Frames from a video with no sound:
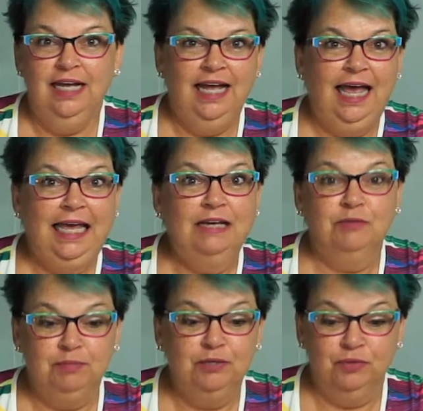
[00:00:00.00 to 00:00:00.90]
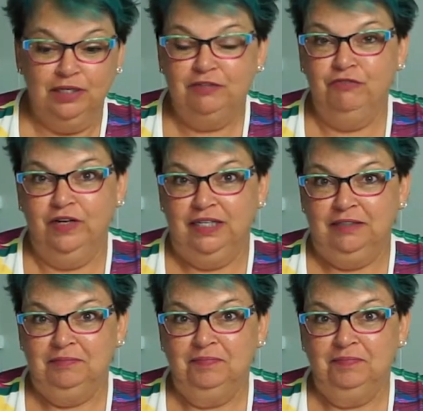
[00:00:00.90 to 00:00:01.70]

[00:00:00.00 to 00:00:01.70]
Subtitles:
and it would be really fun.